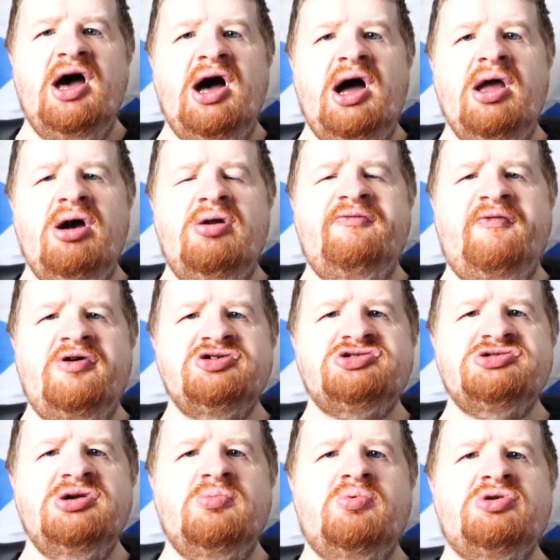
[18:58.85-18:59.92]
I
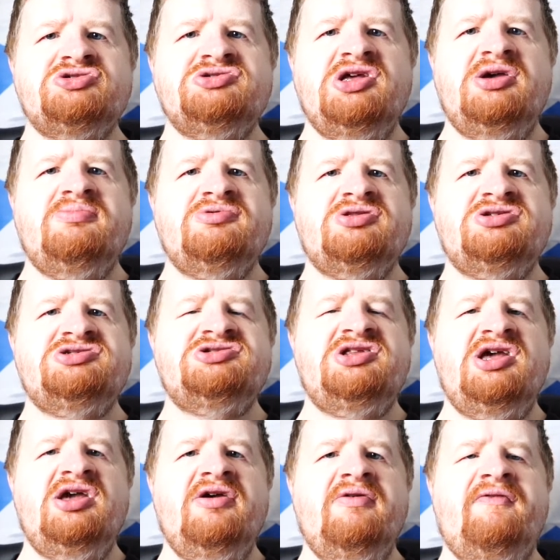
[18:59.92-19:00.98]
unfortunately wasn't able to
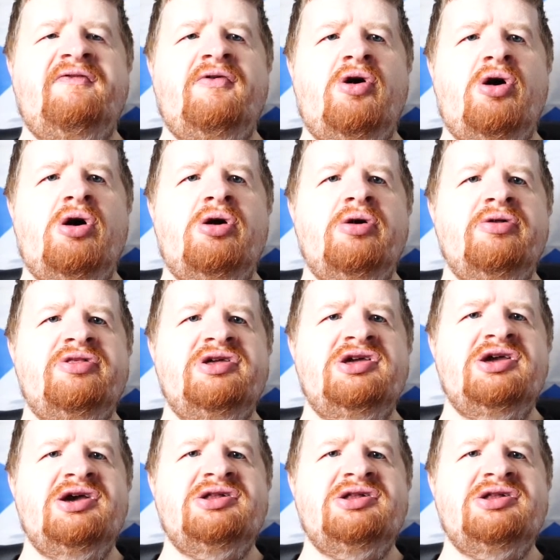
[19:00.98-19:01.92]
stay for the